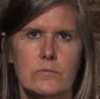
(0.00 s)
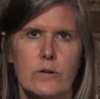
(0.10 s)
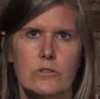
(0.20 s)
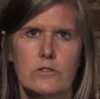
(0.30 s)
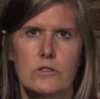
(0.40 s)

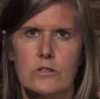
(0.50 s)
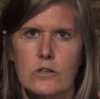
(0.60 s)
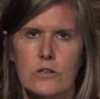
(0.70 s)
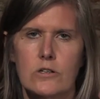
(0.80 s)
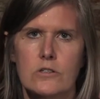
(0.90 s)

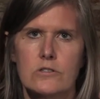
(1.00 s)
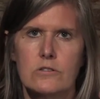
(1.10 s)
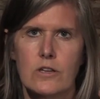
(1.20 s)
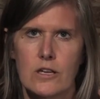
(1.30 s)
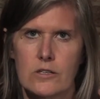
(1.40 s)
exposure
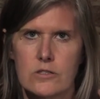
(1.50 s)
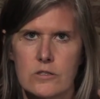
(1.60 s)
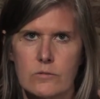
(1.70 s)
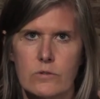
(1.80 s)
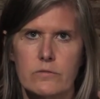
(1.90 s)
to
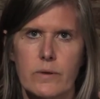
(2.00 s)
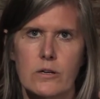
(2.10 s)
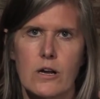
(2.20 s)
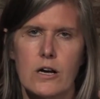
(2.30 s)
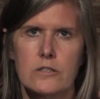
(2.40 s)
cancer would have
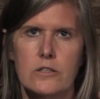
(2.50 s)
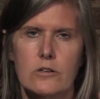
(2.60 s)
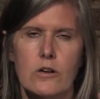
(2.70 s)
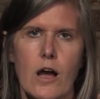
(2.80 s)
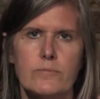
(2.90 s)
been called
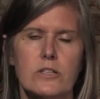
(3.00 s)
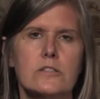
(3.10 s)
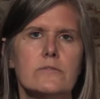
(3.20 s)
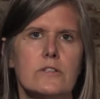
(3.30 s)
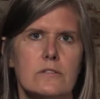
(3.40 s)
her
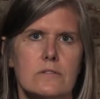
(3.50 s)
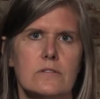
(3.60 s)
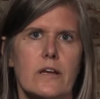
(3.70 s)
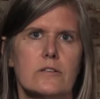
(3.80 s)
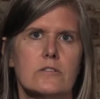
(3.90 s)
objectivity as a
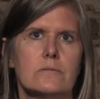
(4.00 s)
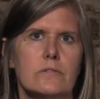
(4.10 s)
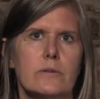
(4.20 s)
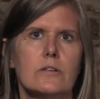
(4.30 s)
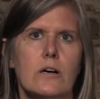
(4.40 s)
scientist
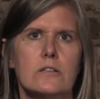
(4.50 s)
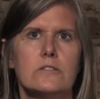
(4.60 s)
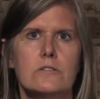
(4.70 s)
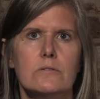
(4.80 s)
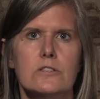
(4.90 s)
would have been
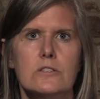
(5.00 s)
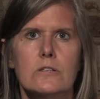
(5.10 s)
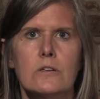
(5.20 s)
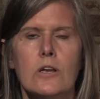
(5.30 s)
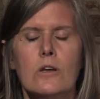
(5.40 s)
called into
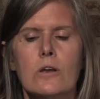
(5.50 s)
question.